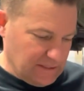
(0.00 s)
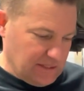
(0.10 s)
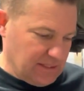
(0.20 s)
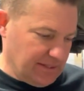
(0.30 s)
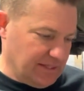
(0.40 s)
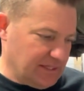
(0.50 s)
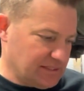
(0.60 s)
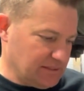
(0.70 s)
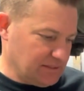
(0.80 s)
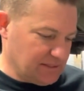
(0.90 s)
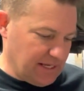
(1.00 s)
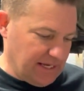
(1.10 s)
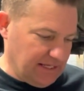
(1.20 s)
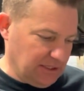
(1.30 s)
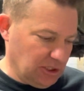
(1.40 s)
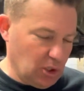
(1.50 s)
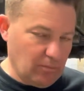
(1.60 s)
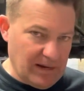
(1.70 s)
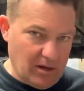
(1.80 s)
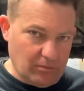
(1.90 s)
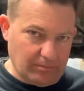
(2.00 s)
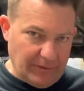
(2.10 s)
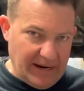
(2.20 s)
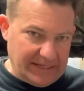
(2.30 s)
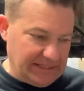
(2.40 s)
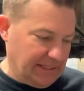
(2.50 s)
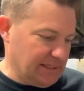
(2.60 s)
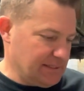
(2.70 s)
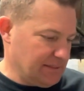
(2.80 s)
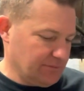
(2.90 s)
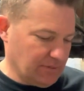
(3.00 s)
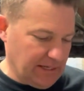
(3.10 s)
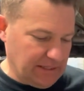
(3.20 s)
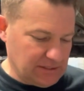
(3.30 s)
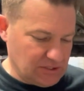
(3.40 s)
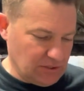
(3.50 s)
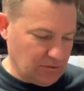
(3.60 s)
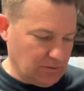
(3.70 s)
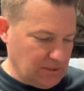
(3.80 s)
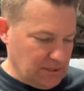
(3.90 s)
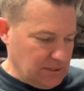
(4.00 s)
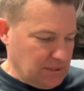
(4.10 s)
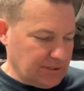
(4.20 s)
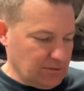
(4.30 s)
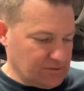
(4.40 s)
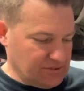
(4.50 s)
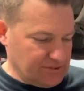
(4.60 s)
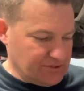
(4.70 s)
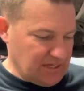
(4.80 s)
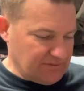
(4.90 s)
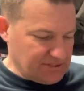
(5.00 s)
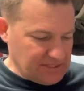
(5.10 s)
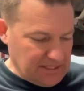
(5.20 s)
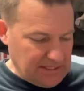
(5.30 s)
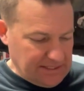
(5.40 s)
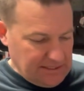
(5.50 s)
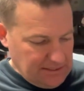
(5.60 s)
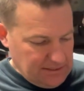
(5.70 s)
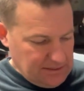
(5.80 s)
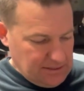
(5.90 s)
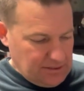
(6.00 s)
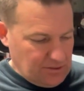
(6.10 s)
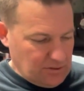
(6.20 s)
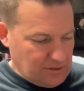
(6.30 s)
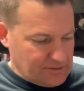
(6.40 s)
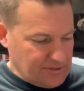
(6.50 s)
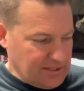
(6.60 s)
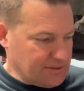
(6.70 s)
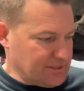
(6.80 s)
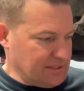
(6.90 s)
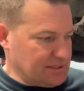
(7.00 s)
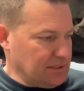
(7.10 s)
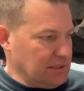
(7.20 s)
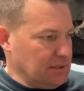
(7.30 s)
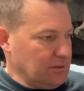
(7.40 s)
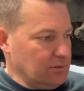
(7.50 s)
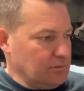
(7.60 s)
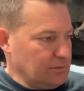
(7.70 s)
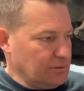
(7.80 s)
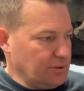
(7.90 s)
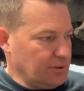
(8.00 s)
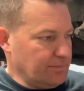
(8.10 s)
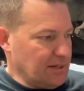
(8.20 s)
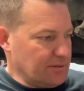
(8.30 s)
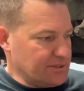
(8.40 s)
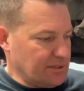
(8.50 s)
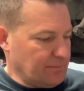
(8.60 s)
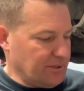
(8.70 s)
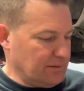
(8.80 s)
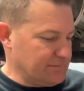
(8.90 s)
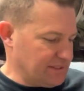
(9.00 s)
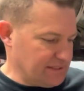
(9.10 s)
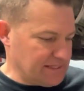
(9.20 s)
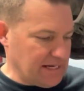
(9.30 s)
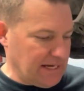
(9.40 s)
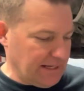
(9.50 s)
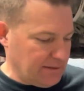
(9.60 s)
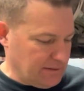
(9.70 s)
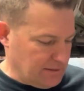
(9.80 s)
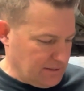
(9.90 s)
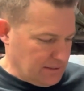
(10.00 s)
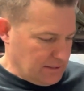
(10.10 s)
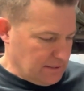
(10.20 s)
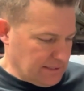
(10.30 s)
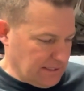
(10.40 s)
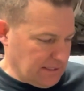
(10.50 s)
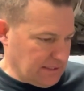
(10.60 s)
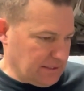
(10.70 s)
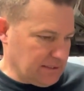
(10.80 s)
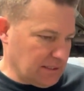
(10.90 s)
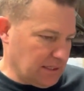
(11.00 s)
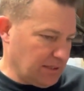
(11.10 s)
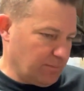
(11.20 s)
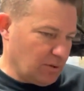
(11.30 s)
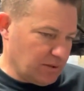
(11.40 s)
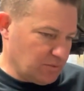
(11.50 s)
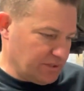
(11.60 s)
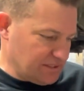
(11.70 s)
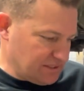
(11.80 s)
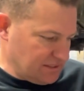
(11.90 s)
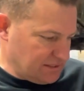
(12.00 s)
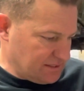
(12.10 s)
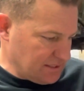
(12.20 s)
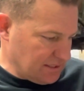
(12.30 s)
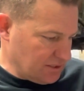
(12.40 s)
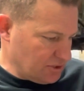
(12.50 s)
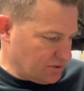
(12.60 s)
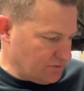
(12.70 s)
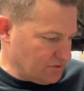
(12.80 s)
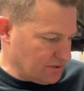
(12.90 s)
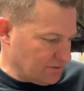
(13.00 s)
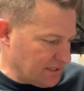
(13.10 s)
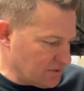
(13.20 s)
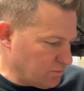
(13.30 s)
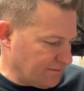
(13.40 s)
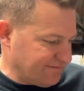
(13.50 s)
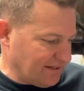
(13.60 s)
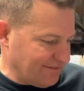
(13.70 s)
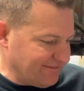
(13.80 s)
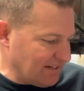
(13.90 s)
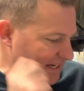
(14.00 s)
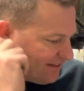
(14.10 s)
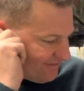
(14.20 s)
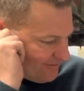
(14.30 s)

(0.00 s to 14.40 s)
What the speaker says: And this is a low mount bracket, right? So it goes on the driver's side, your alternator sits low, your power steering pump sits high. And the part number on this is 20-155.